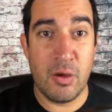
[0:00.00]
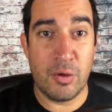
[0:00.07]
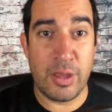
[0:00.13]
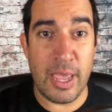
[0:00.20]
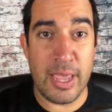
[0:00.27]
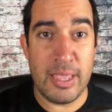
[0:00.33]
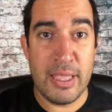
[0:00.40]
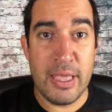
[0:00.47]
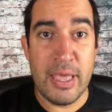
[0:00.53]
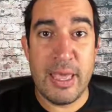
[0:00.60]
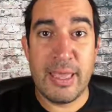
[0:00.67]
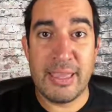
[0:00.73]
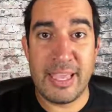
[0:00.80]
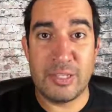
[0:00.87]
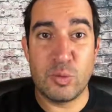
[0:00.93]
Okay,
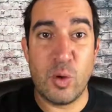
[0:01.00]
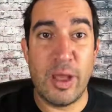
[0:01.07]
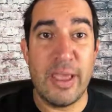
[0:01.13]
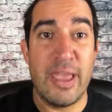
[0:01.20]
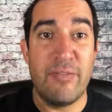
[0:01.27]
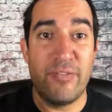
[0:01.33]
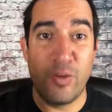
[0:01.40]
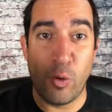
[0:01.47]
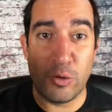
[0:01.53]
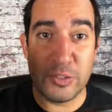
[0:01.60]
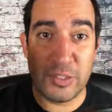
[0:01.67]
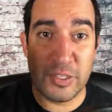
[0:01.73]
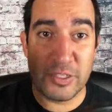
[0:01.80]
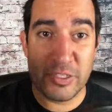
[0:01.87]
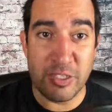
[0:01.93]
guess what? If
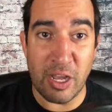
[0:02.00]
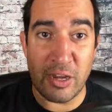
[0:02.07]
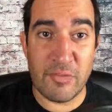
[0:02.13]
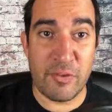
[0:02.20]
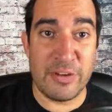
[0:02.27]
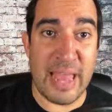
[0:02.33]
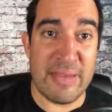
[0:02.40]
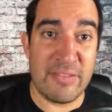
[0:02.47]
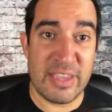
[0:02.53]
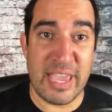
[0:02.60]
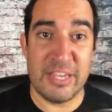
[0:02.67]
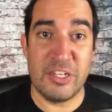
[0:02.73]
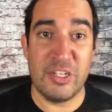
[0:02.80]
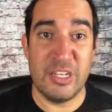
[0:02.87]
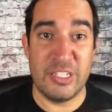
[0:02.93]
yours suck for
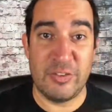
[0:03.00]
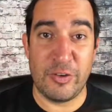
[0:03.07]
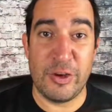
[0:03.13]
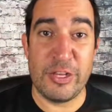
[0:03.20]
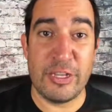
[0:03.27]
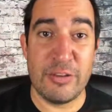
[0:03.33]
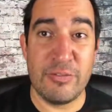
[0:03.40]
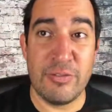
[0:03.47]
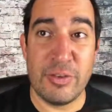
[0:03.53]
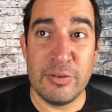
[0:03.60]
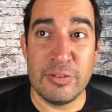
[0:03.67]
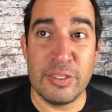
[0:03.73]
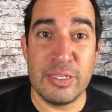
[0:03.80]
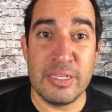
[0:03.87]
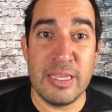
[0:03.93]
navigation, it's very
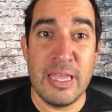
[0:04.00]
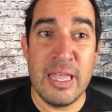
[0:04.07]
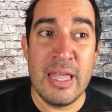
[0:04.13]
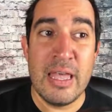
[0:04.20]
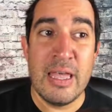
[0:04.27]
confusing.